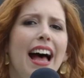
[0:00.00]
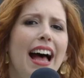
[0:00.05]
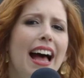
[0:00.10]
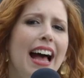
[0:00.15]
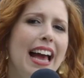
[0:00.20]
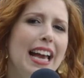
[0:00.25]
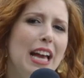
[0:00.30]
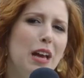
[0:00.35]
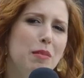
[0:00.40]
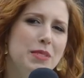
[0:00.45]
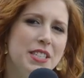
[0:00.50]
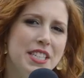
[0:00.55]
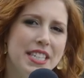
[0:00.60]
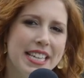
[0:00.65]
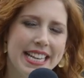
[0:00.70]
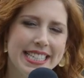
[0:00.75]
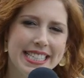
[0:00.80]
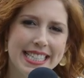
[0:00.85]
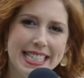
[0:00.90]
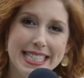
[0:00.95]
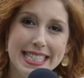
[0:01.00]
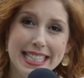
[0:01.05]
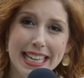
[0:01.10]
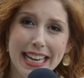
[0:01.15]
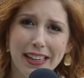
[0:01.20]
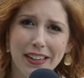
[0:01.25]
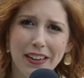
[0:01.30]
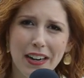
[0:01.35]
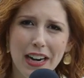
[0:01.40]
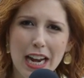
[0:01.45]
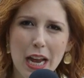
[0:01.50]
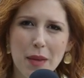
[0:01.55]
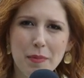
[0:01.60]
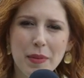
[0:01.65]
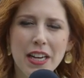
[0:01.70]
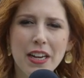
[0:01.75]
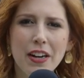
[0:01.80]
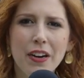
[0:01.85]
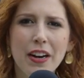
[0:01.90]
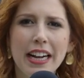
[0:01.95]
Hi, I'm Janessa Slater, and I'm
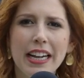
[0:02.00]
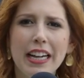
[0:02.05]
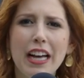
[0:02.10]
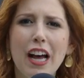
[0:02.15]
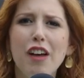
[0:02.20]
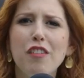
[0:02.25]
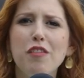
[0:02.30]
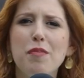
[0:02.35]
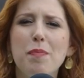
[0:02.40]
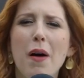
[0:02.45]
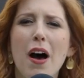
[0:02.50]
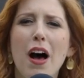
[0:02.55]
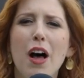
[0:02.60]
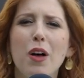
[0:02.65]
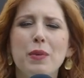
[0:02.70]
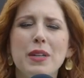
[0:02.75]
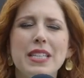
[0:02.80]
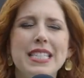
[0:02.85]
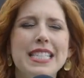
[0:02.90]
here at GovBall